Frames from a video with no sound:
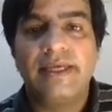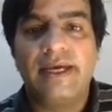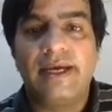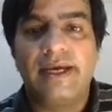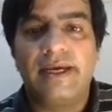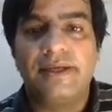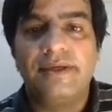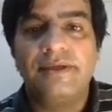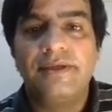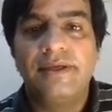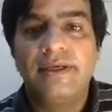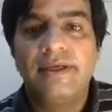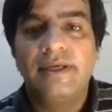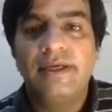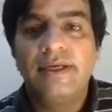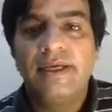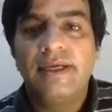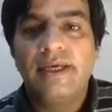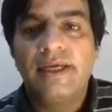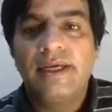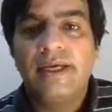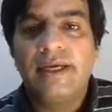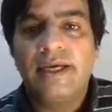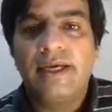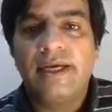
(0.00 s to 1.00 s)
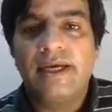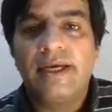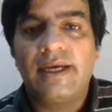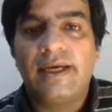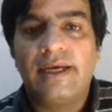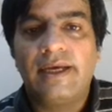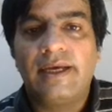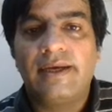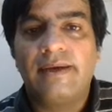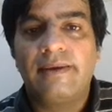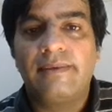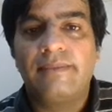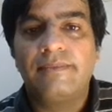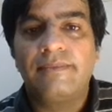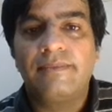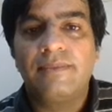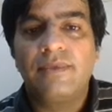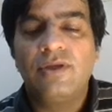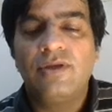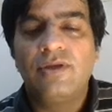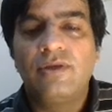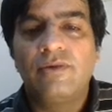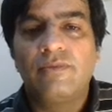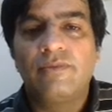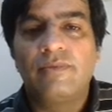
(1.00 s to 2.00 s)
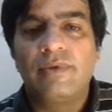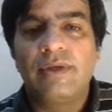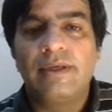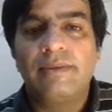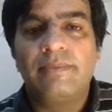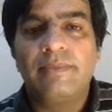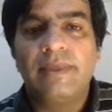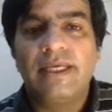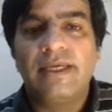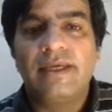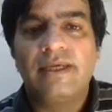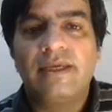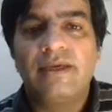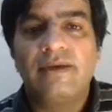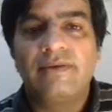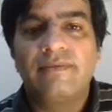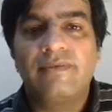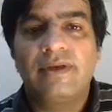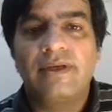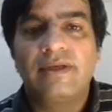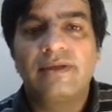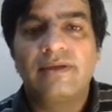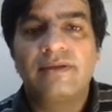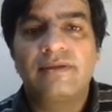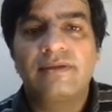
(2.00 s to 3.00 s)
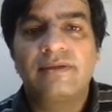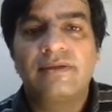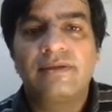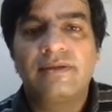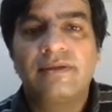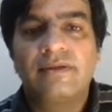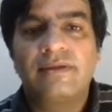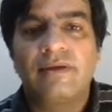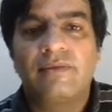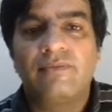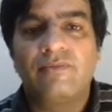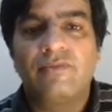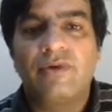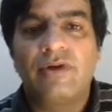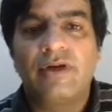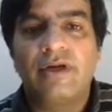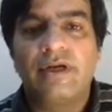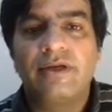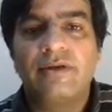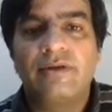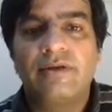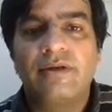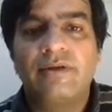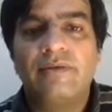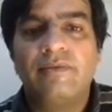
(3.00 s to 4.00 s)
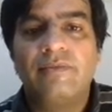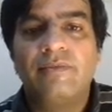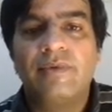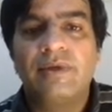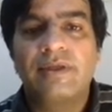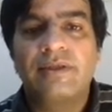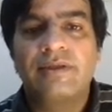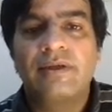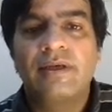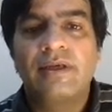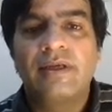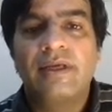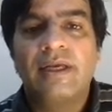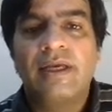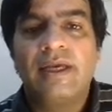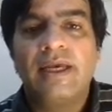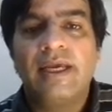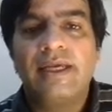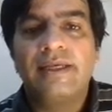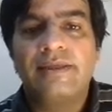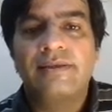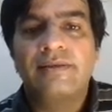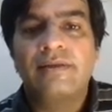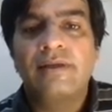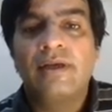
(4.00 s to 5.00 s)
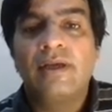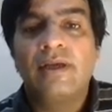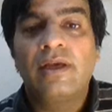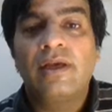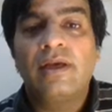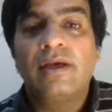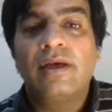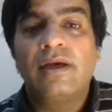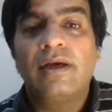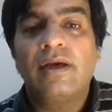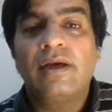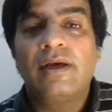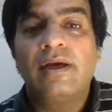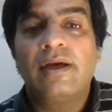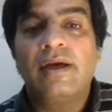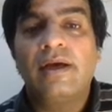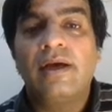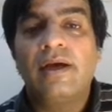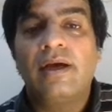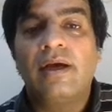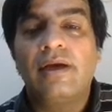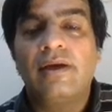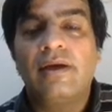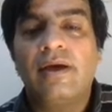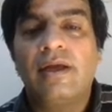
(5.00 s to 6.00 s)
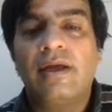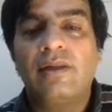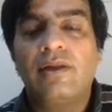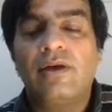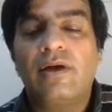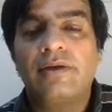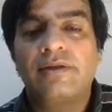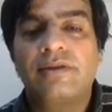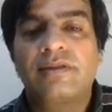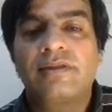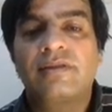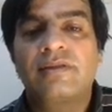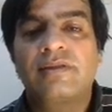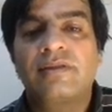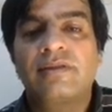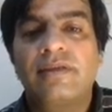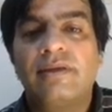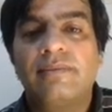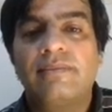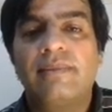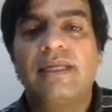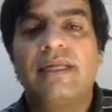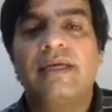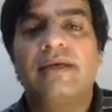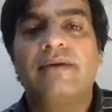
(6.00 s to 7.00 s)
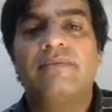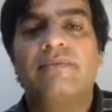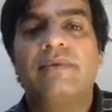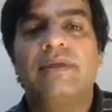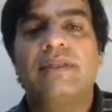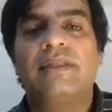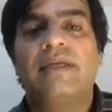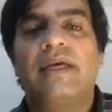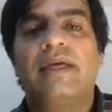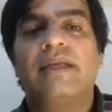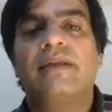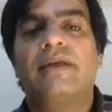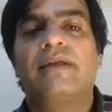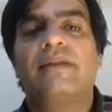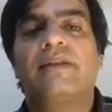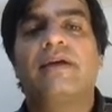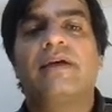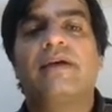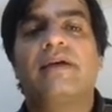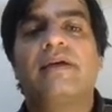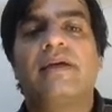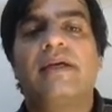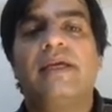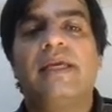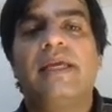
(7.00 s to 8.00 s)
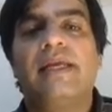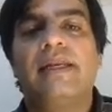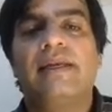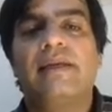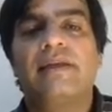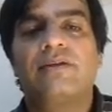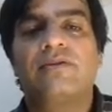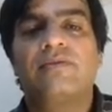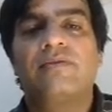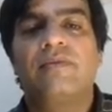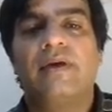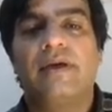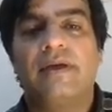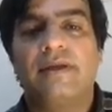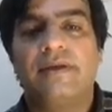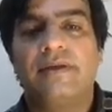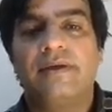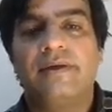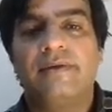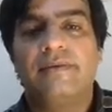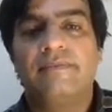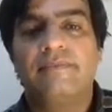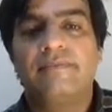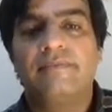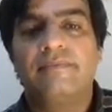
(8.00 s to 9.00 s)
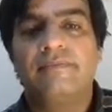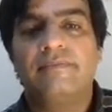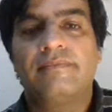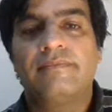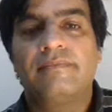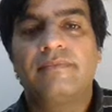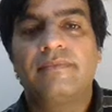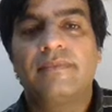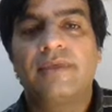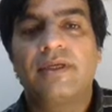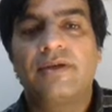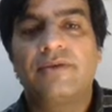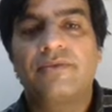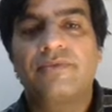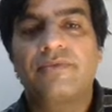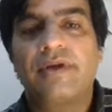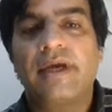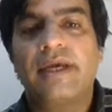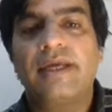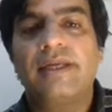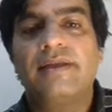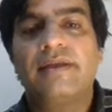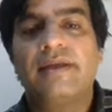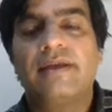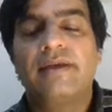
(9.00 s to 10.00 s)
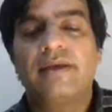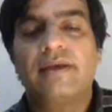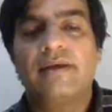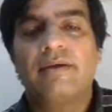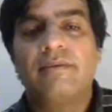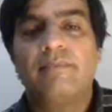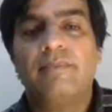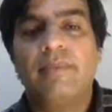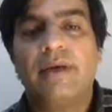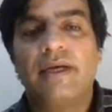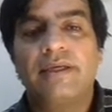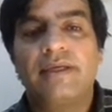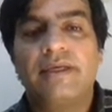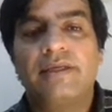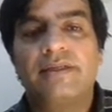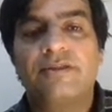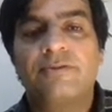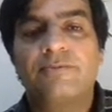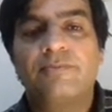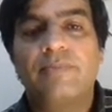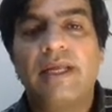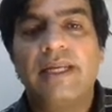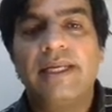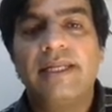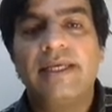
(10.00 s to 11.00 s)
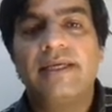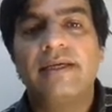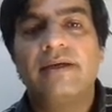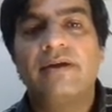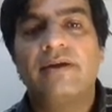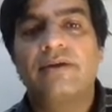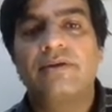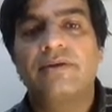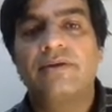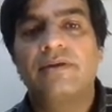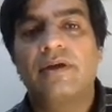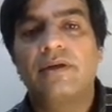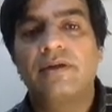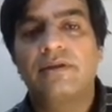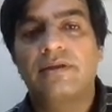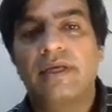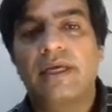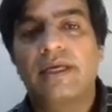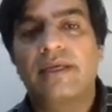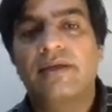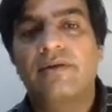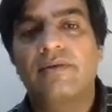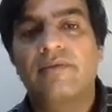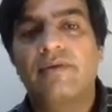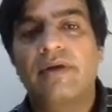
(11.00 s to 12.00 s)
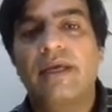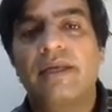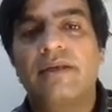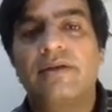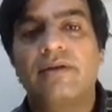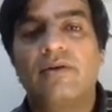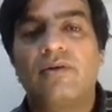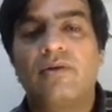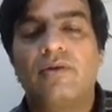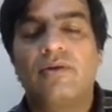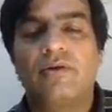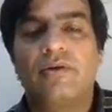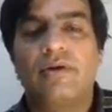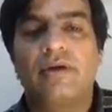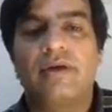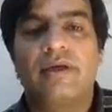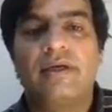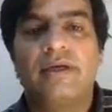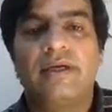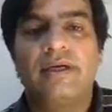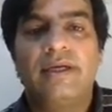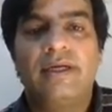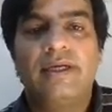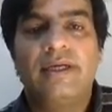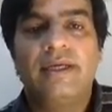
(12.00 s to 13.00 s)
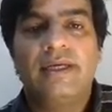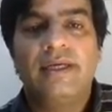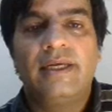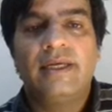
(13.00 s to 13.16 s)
that you will be given some word which is a lot similar with another English word, right? But its spelling are not accurate, or